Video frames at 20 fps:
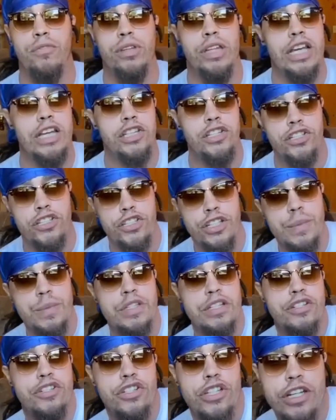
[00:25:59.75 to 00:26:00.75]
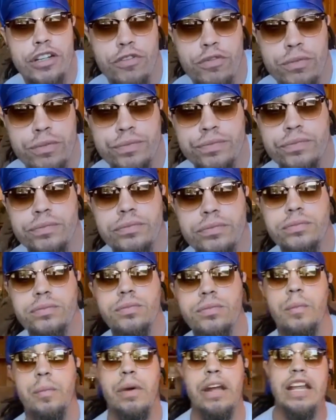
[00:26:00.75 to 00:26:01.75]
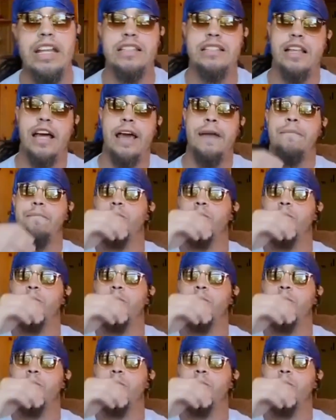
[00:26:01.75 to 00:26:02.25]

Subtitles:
relationships in general. But it's like,